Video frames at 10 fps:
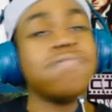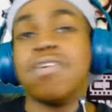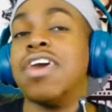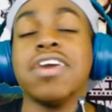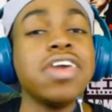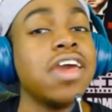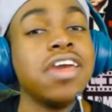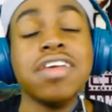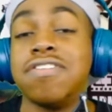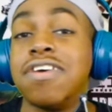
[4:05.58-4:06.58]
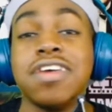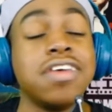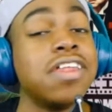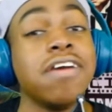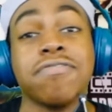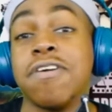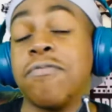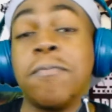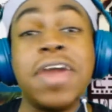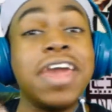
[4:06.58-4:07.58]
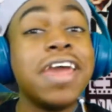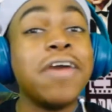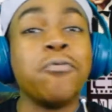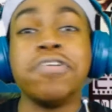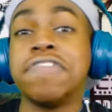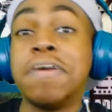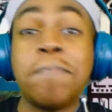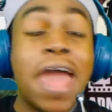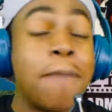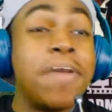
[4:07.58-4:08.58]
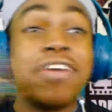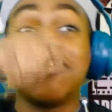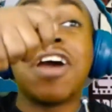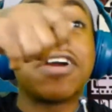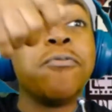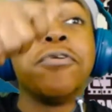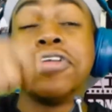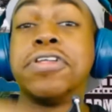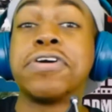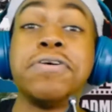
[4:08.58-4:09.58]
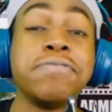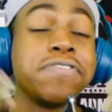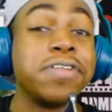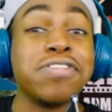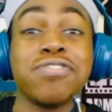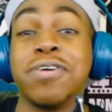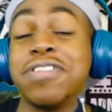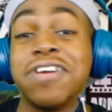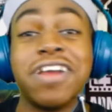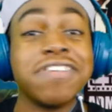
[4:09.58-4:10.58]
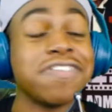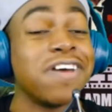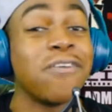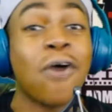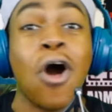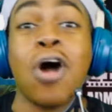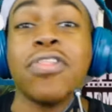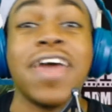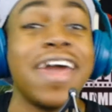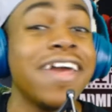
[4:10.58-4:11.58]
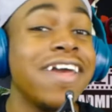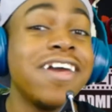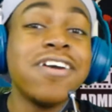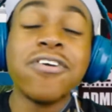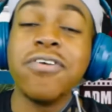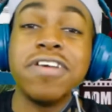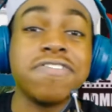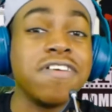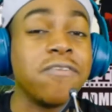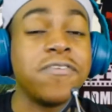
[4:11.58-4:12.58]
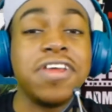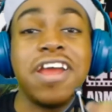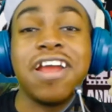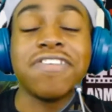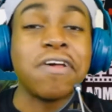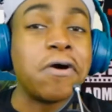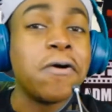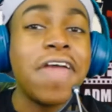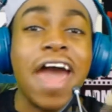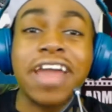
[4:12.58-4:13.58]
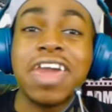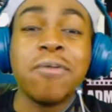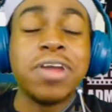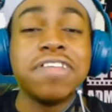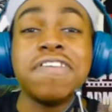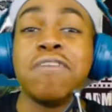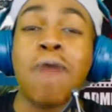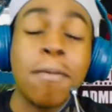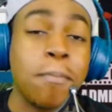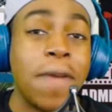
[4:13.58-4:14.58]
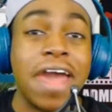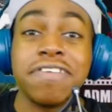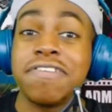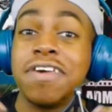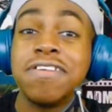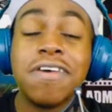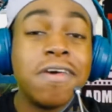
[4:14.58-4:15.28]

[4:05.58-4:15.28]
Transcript: it did everything for me. We see Batman shocking one of the goons in the trailer and stuff, all that great stuff in there. So I can't wait to see Robert Pattinson